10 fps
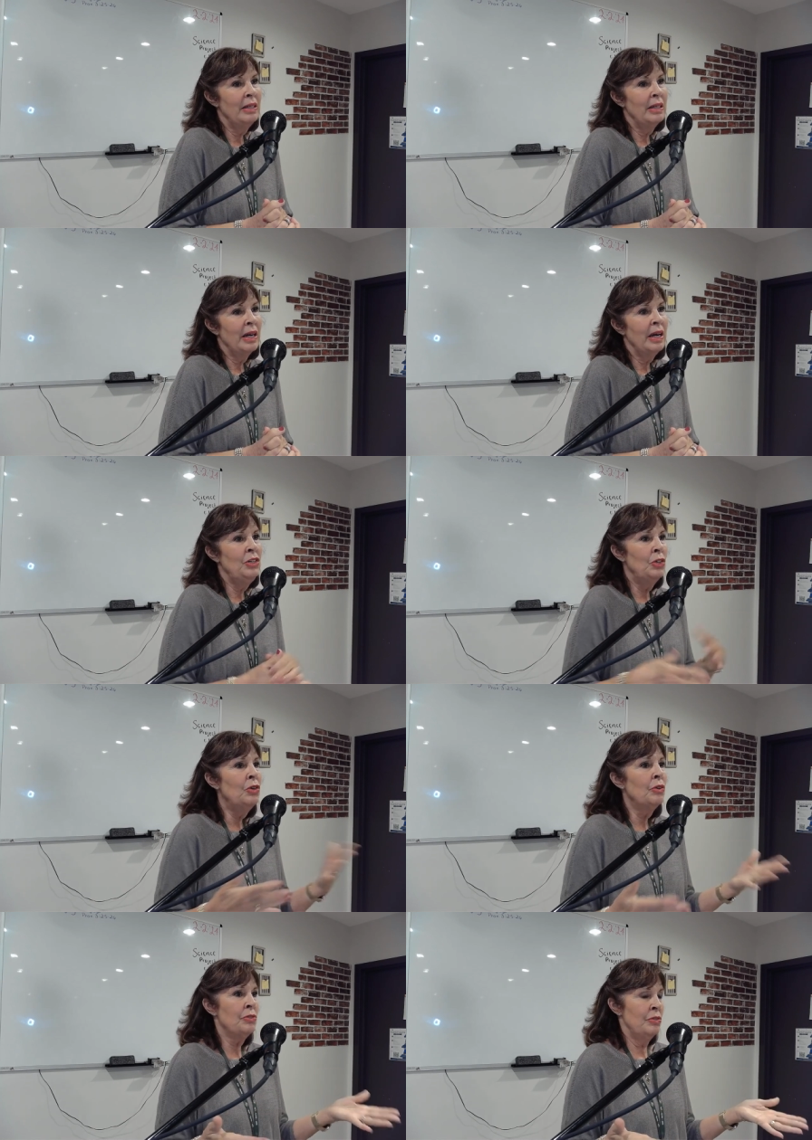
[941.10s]
And you
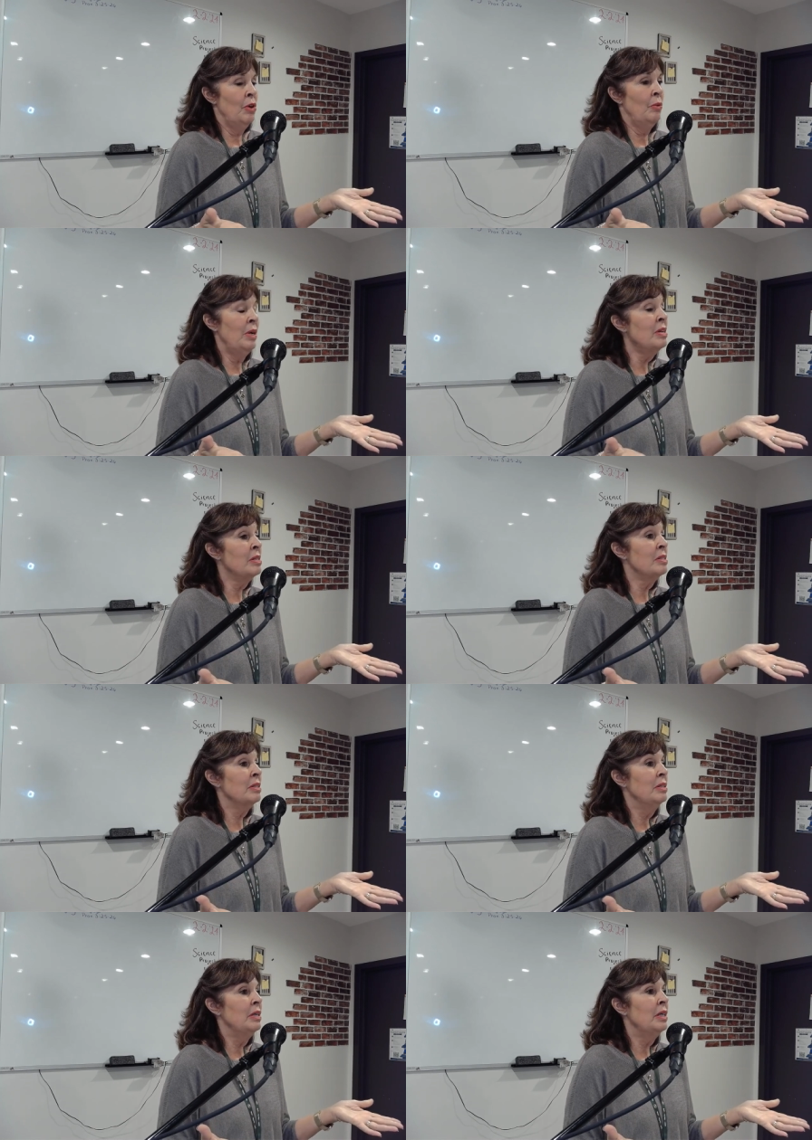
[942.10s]
girls know it is.
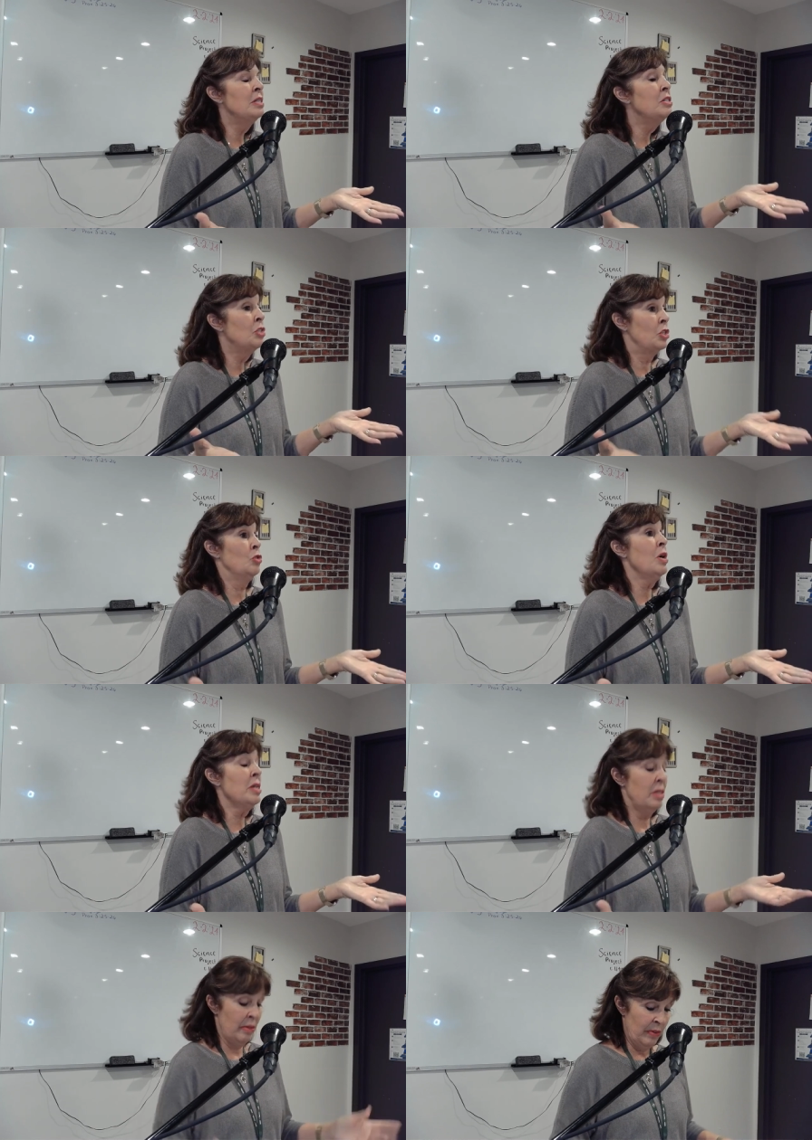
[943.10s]
It's
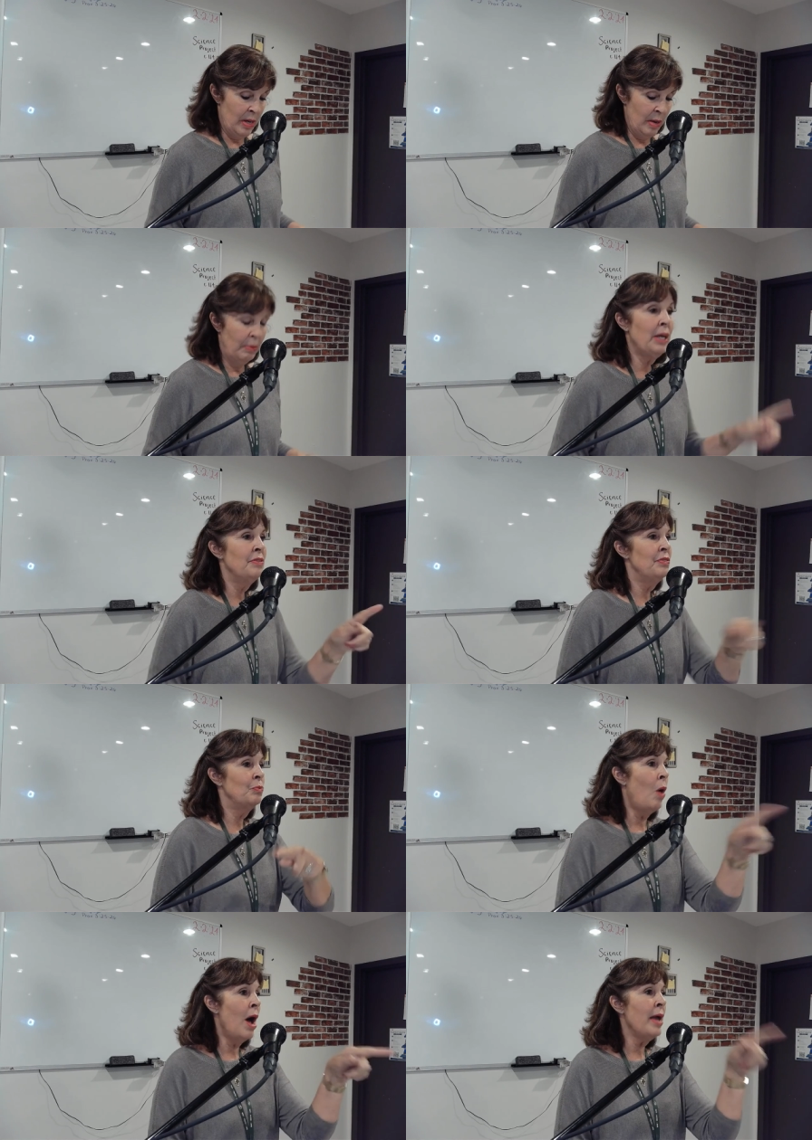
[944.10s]
destructive because
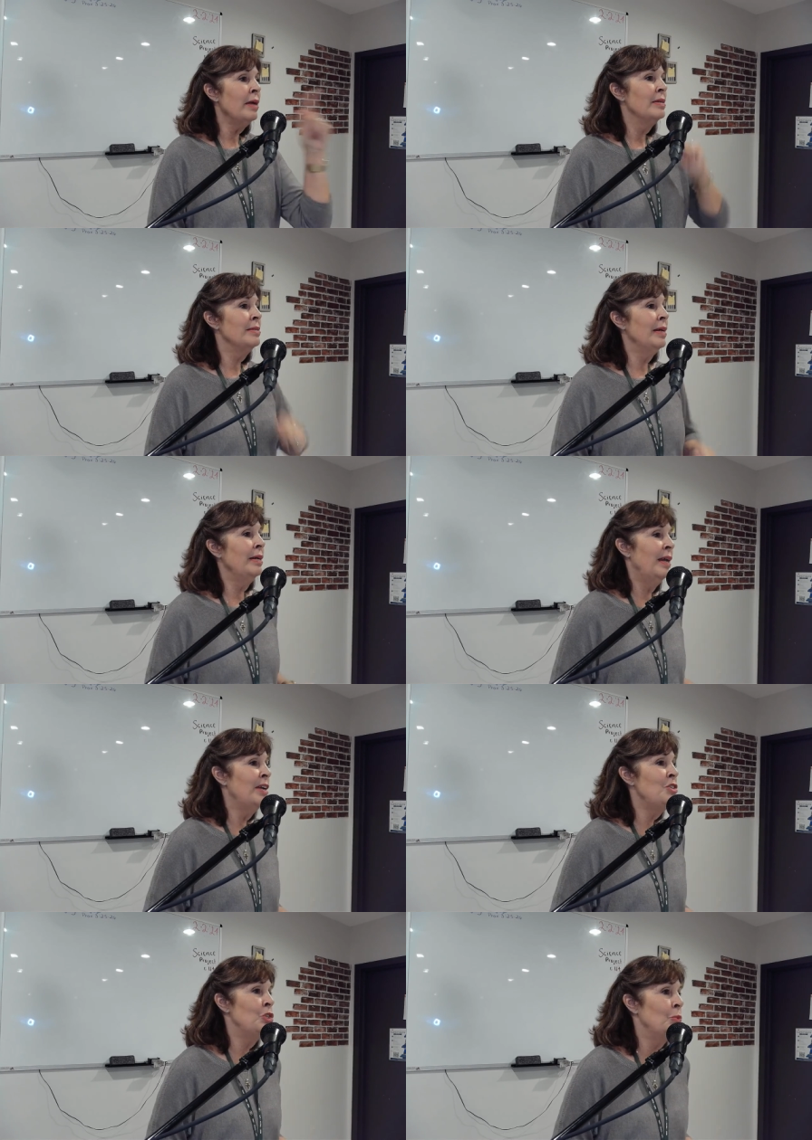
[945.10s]
why? Satan
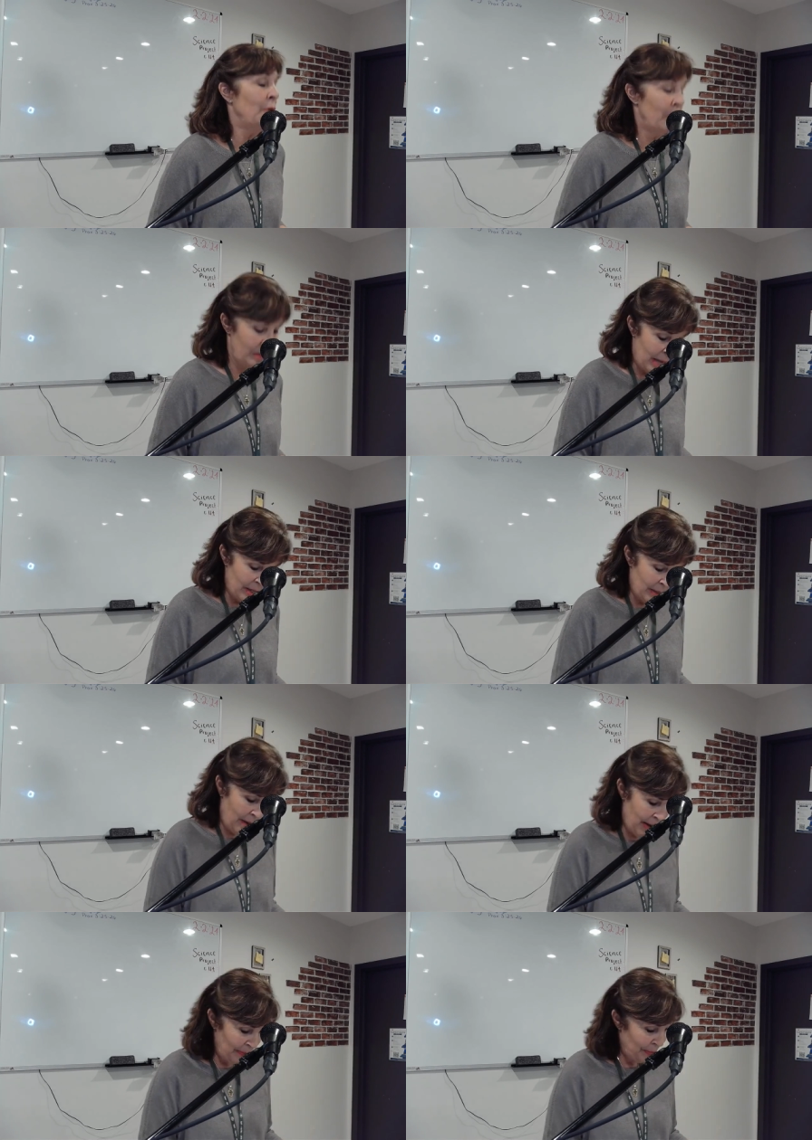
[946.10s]
hates you, we heard last
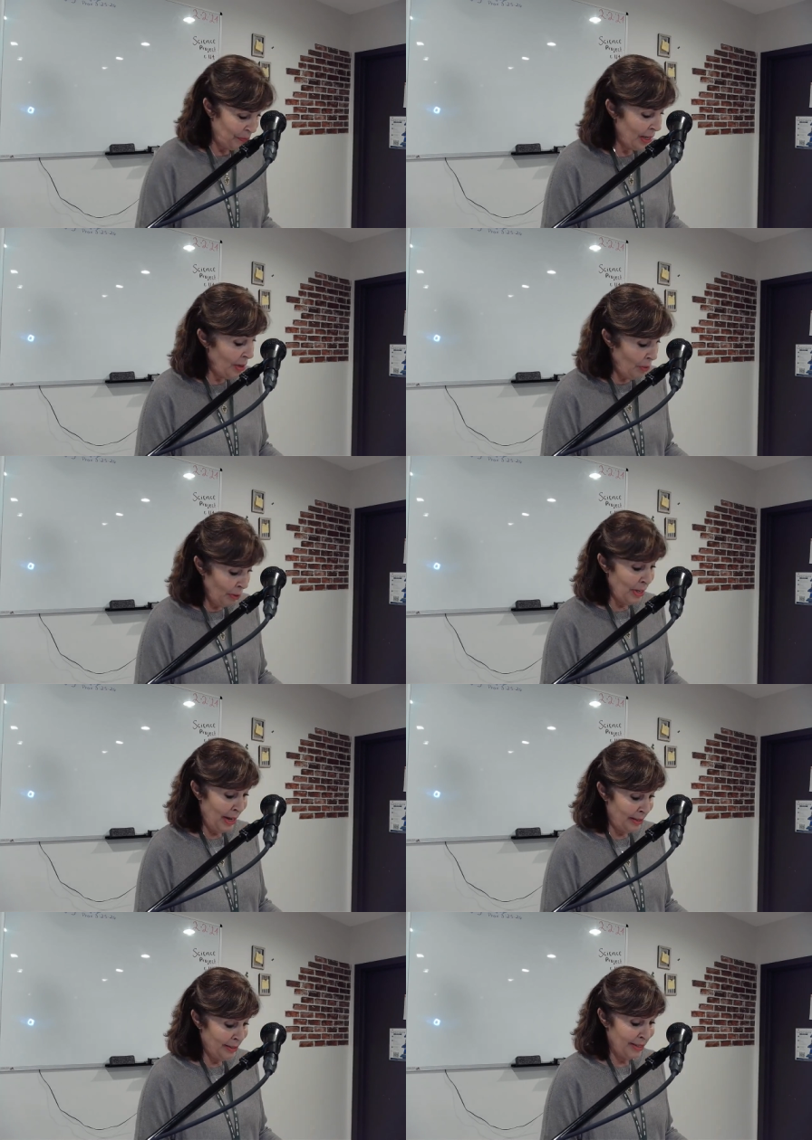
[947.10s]
night. He really
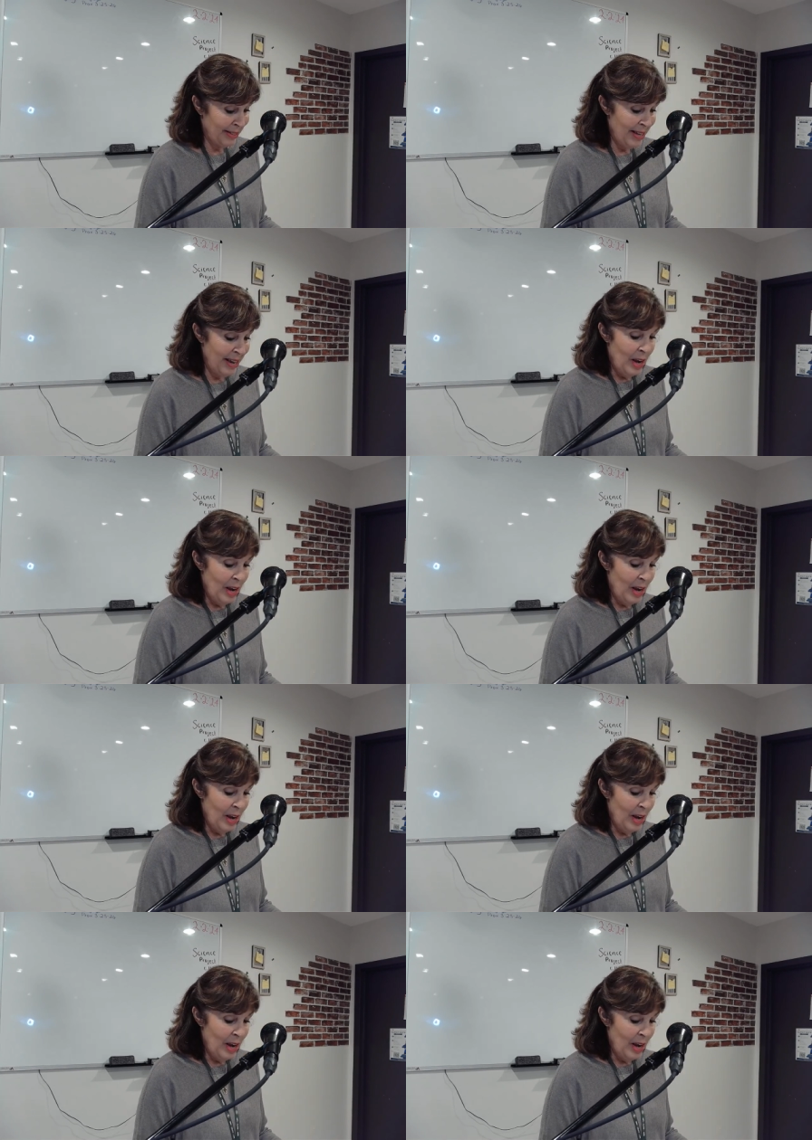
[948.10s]
hates us.